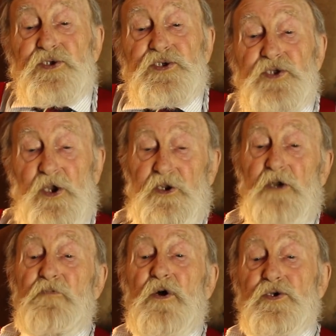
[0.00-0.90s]
the
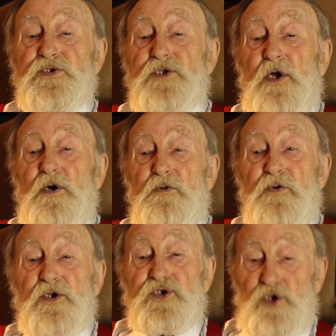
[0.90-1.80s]
startup cost
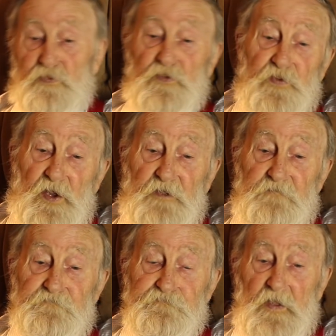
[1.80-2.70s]
of Shopify?
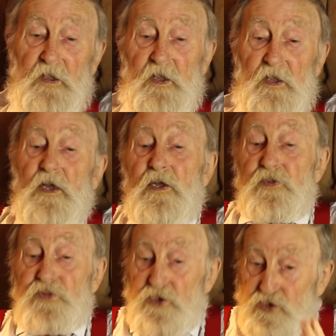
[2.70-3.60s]

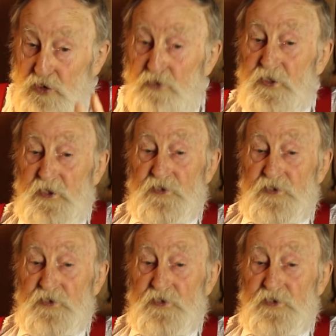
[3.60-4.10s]
The truth